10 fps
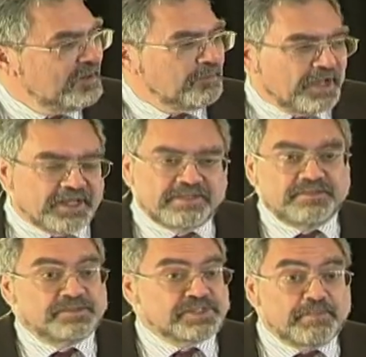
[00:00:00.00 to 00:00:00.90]
But
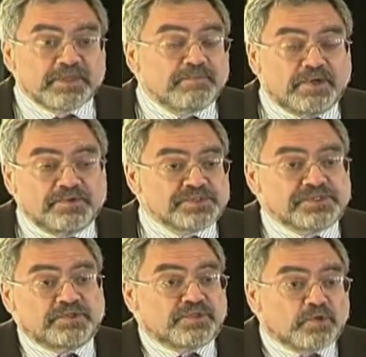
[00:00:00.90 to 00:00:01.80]
some of the most
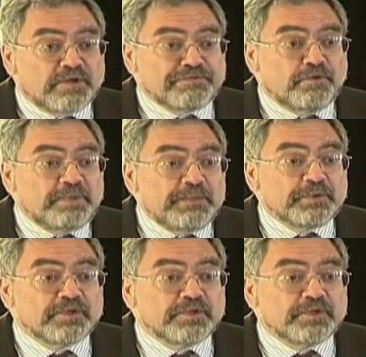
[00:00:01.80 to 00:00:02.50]
thoughtful people